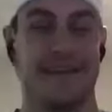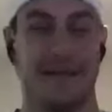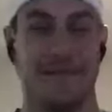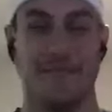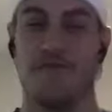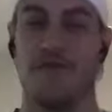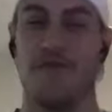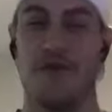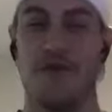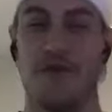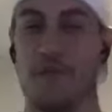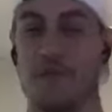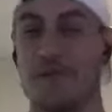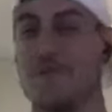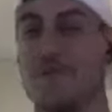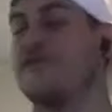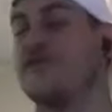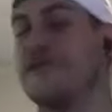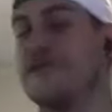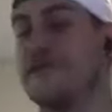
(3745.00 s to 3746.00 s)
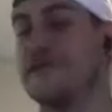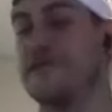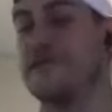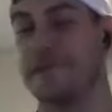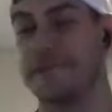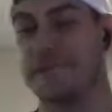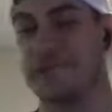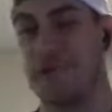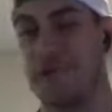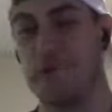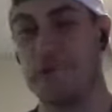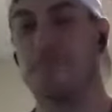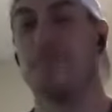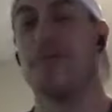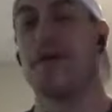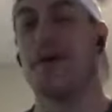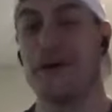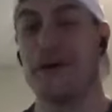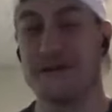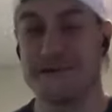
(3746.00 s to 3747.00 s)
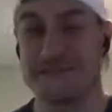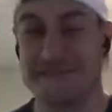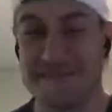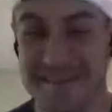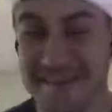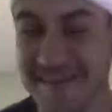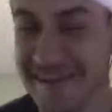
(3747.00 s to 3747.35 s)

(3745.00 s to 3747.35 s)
I'm fill it with gold bars.